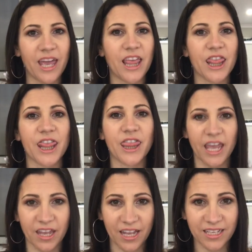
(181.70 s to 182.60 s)
in
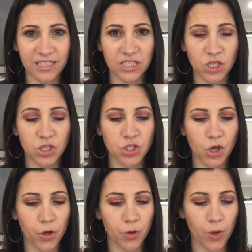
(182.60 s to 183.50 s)
thickness.
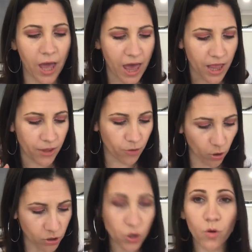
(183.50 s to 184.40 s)
So
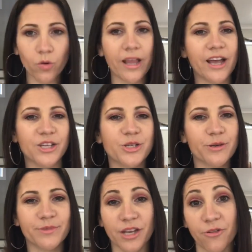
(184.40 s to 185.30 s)
not all lacquer
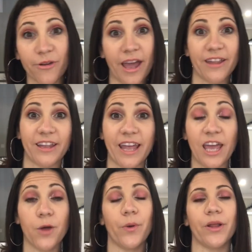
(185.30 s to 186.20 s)
strips are created
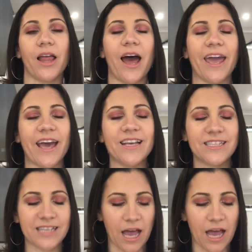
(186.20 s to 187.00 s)
equal, I guess.